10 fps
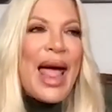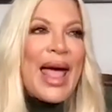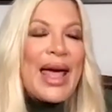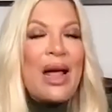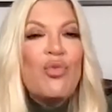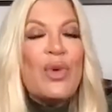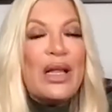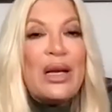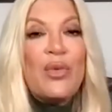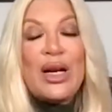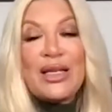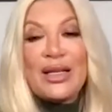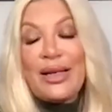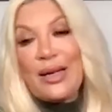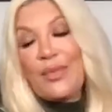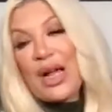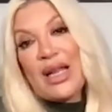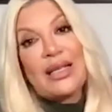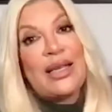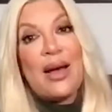and i really wanted to lead by
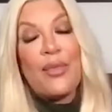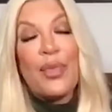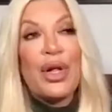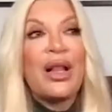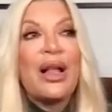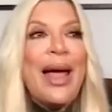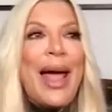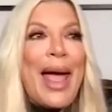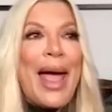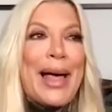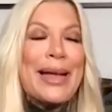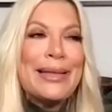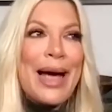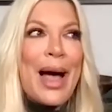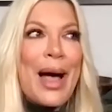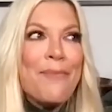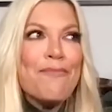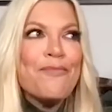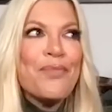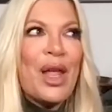example and um,